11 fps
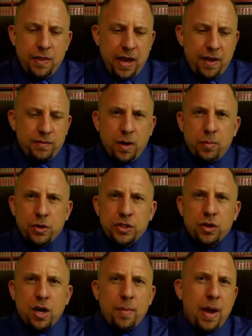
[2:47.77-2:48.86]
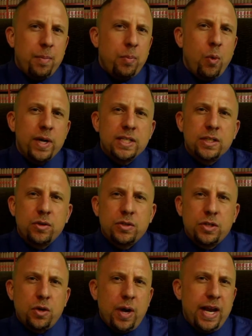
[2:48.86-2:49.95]
they have numbers, they'll come out
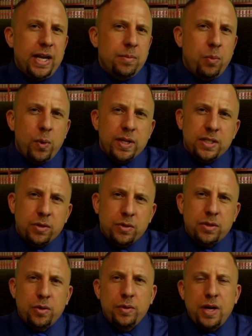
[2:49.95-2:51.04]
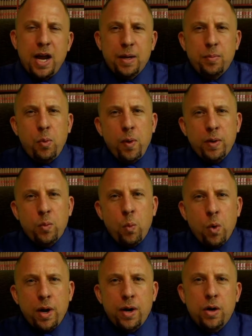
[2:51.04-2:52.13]
.008, .009,
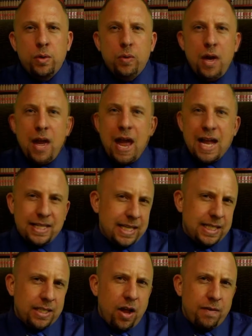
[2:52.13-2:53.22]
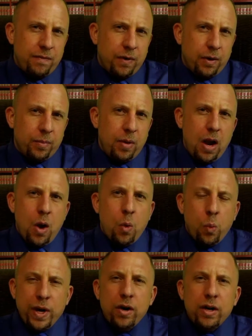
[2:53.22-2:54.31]
.10. At this law firm,
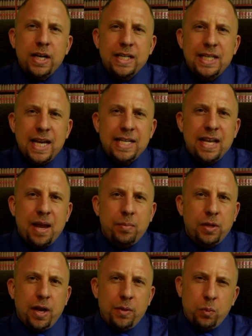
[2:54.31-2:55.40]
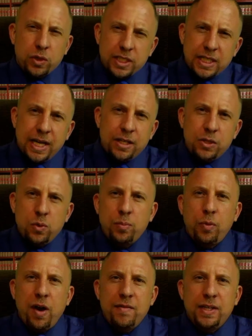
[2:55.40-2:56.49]
we are going to take that blood, we'll send it to a
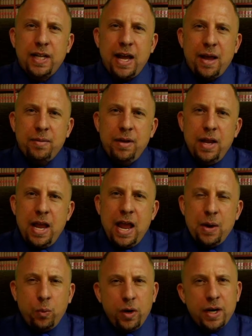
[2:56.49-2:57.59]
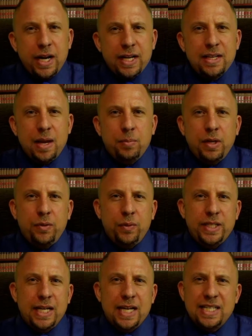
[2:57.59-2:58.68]
private lab, and we're going to get that blood
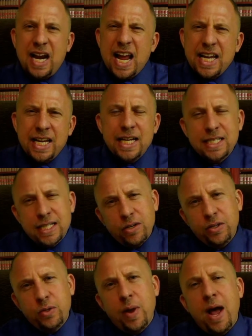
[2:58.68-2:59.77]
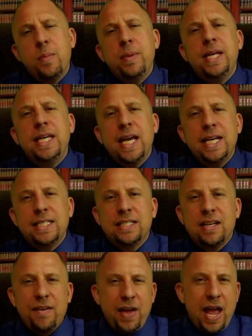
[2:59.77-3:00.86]
retested. I can't tell you how many
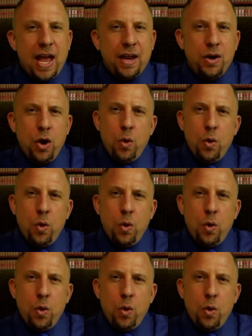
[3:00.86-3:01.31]
cases I've had